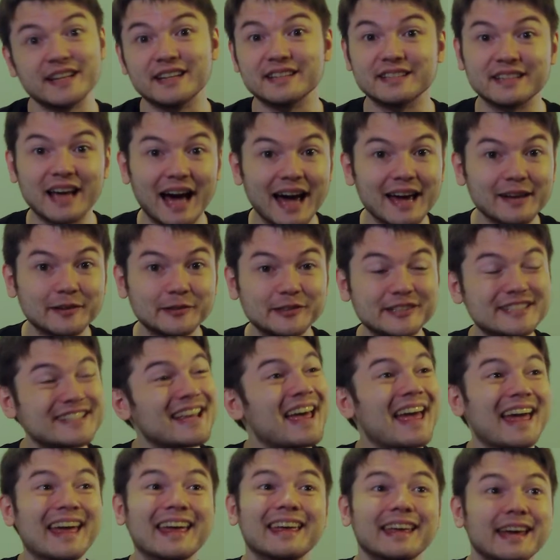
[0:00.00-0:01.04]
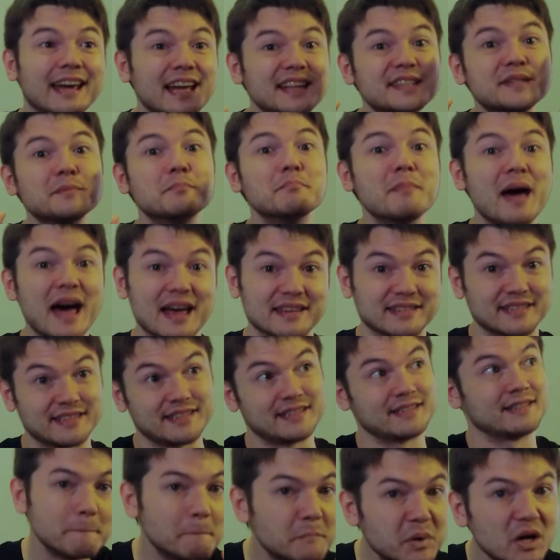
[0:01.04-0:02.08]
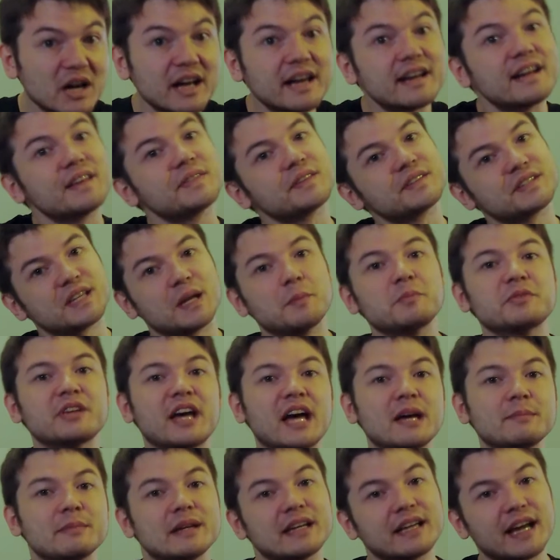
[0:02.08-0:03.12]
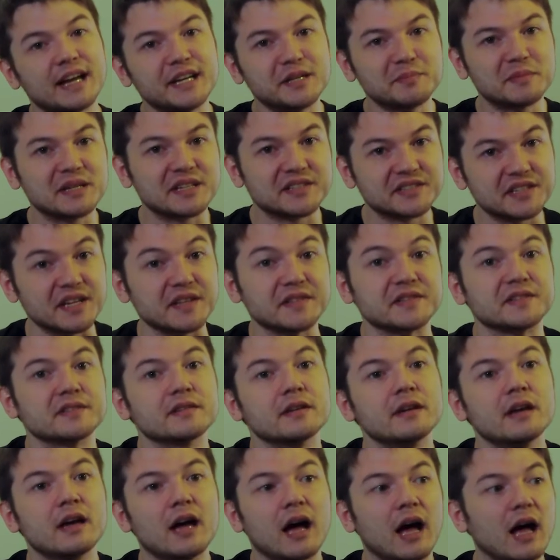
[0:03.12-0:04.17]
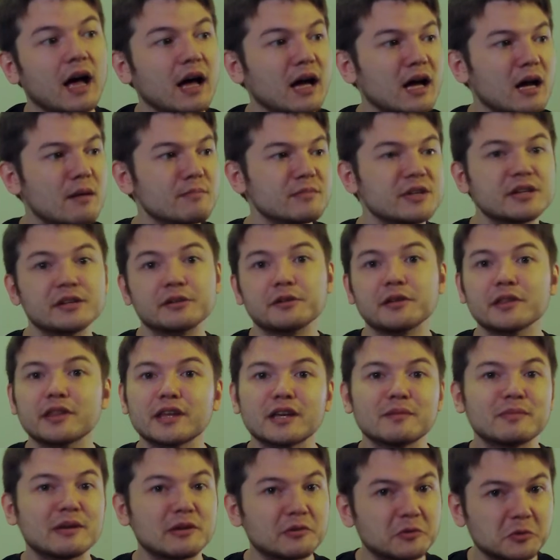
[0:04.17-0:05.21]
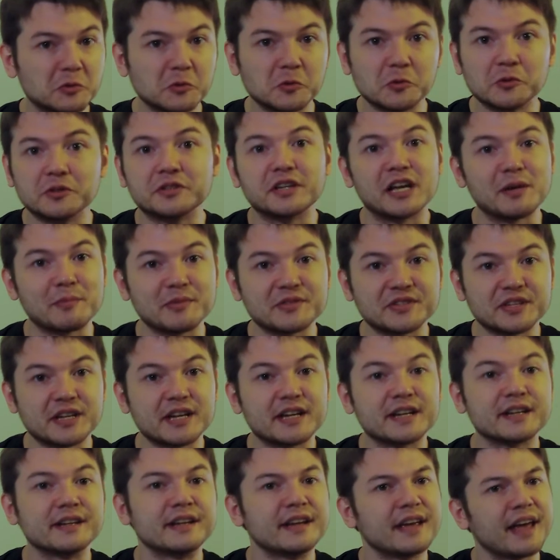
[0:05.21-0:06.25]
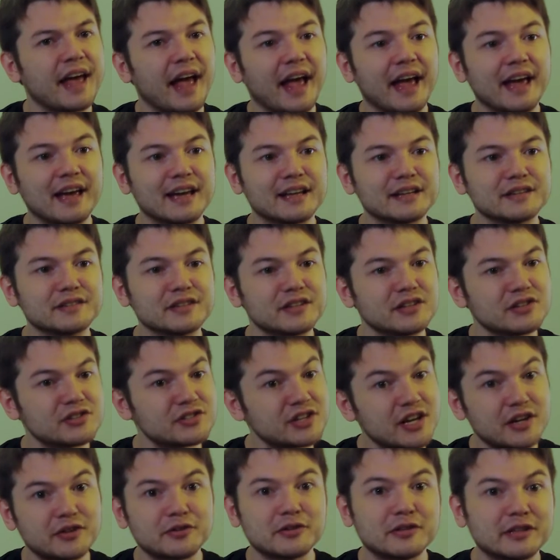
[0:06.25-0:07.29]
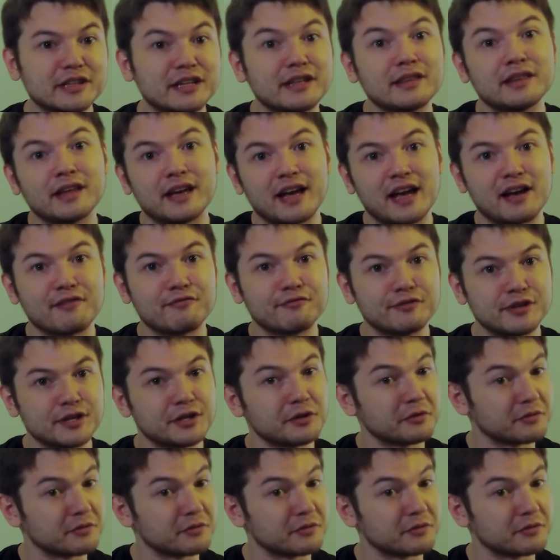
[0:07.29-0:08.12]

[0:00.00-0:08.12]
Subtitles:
and titles. It's a mess. But at the same time, it kind of makes sense. You think about Google and Amazon, and generally they have